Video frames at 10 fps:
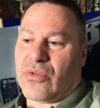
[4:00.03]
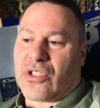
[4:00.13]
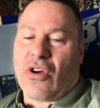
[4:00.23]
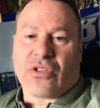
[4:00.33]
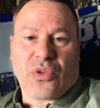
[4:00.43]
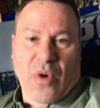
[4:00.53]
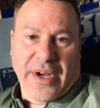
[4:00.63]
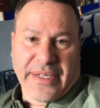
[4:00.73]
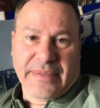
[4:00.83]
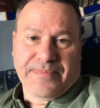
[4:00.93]
Scott
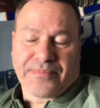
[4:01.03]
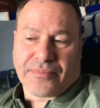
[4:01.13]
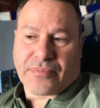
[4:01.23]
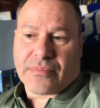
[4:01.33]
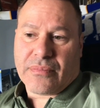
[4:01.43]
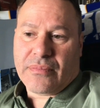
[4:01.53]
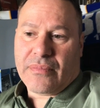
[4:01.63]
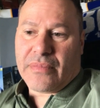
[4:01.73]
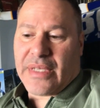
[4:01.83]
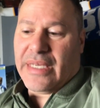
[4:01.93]
Twine,
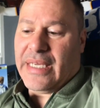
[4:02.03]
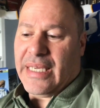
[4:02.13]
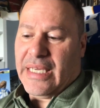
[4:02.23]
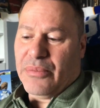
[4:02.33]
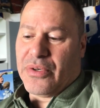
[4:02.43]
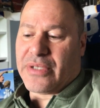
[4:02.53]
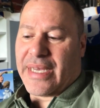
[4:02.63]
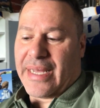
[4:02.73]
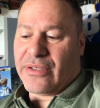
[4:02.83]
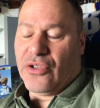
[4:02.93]
he was
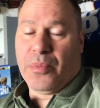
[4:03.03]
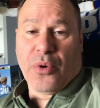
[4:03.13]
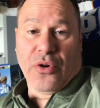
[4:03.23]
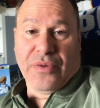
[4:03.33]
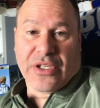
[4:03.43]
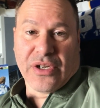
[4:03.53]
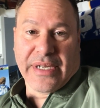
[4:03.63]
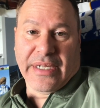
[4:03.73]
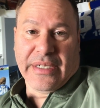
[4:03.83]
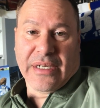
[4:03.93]
at Newport
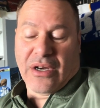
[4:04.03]
originally